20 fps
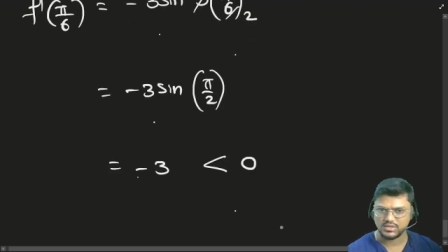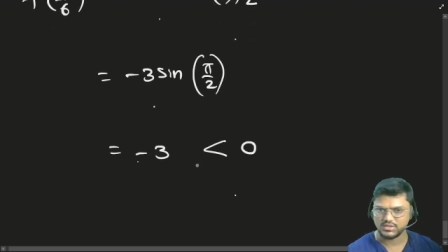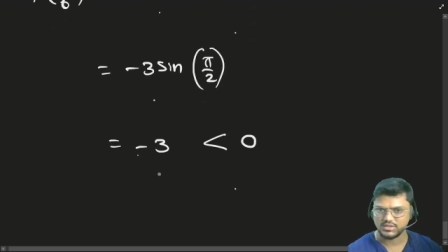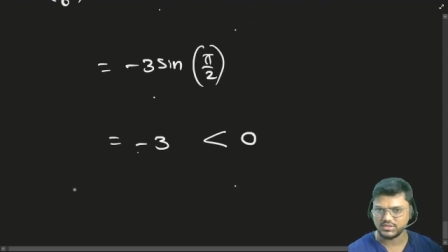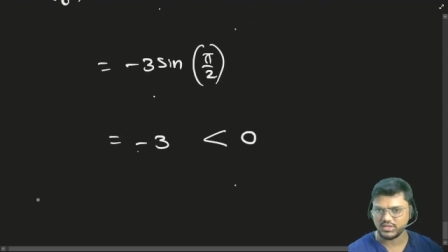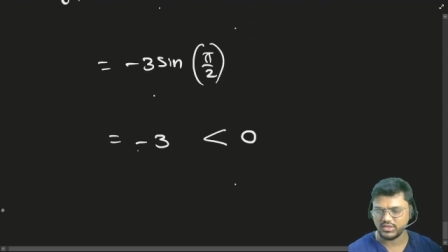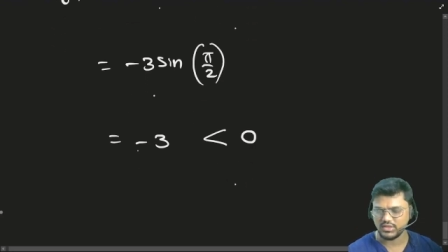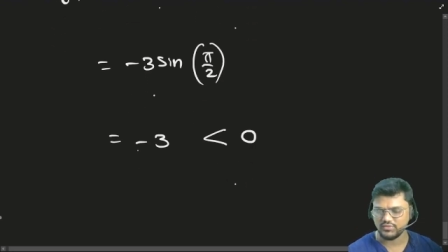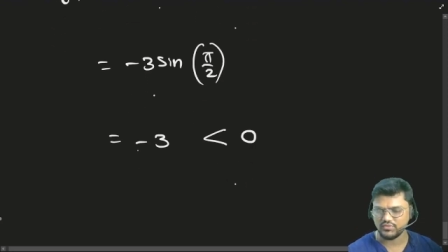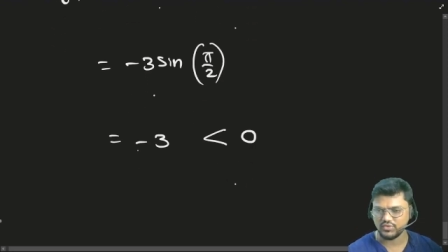
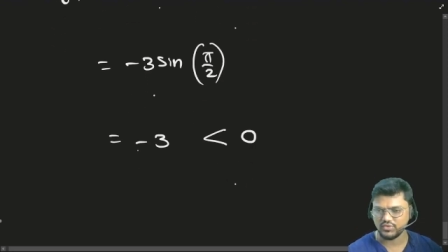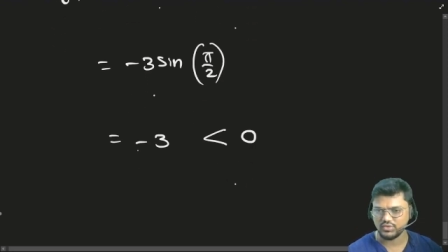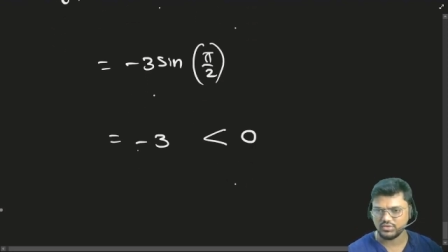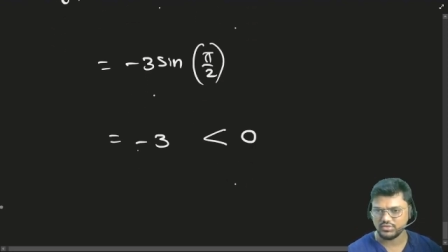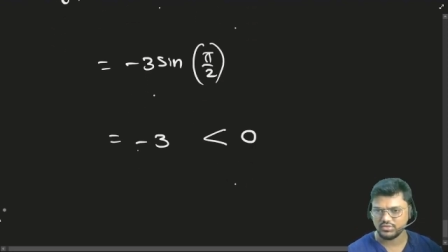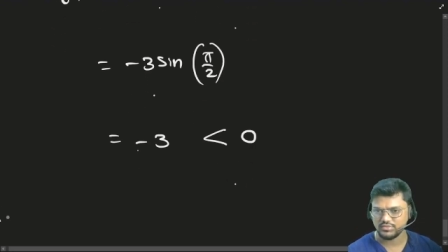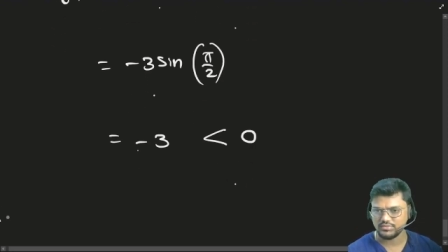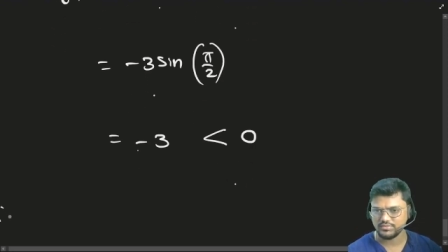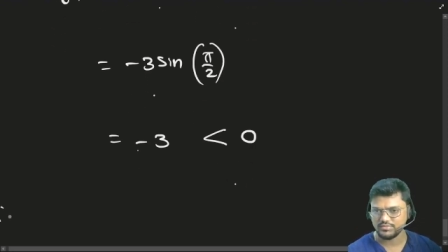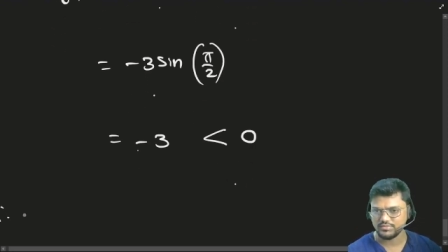Therefore,
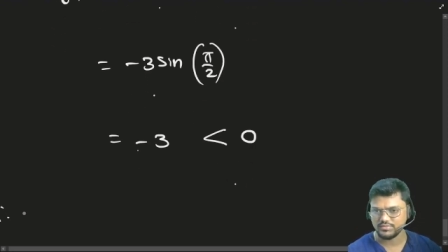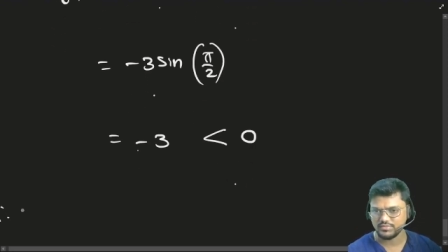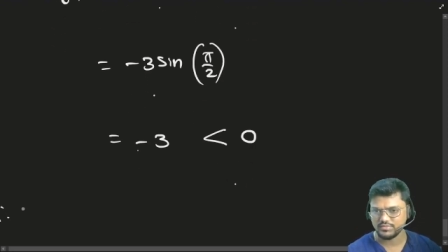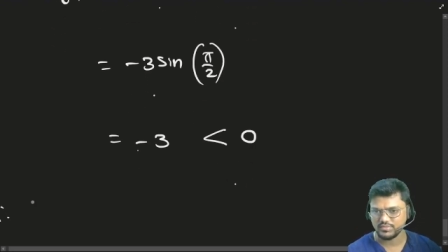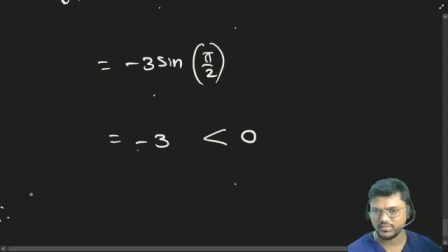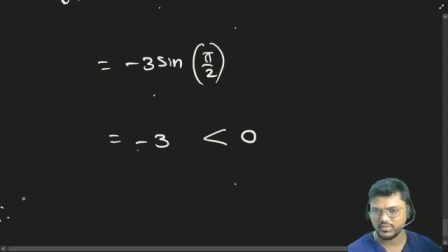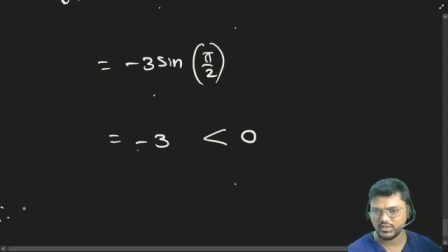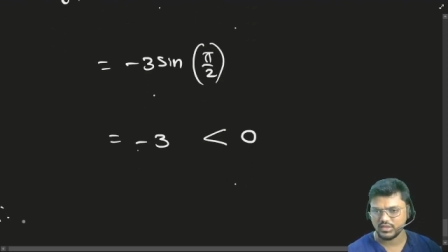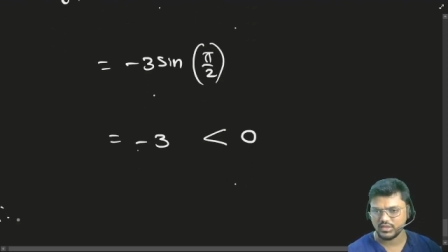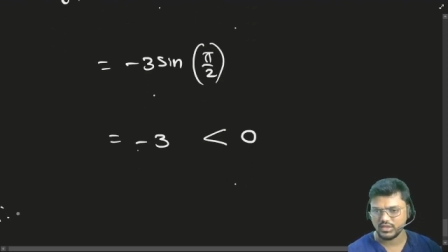
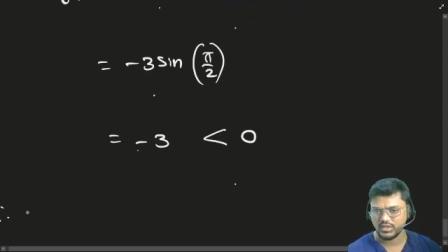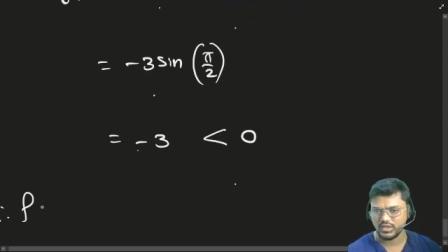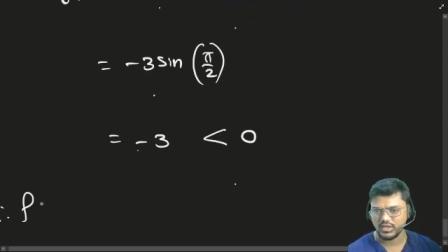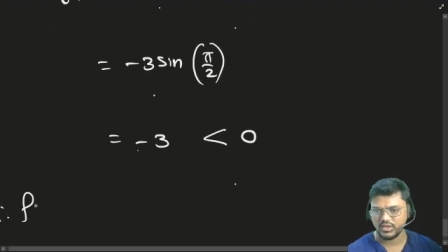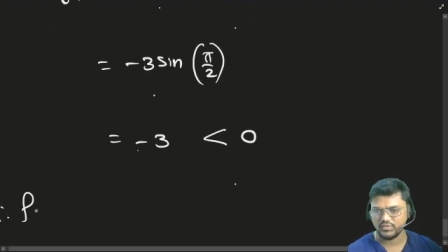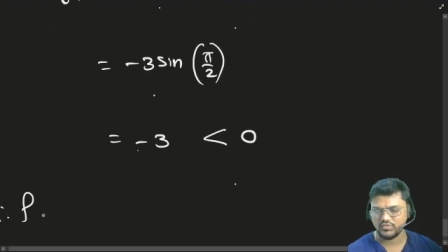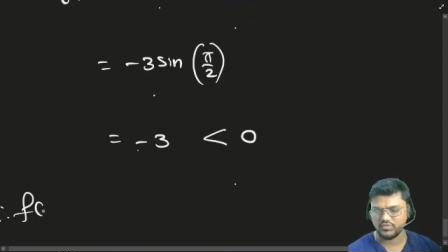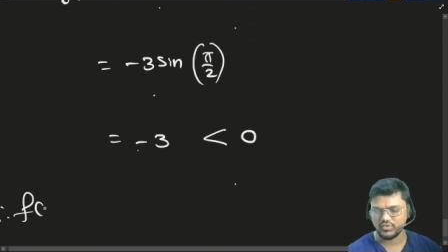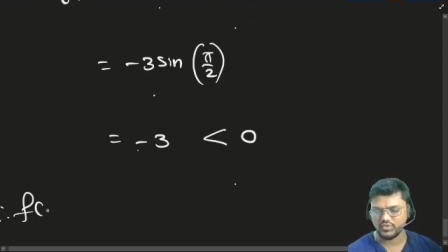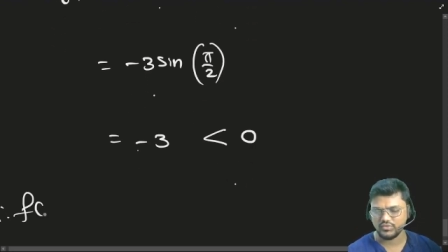
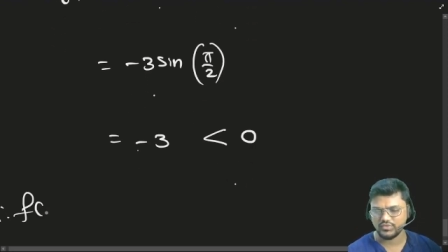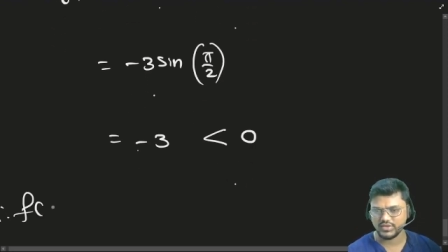f of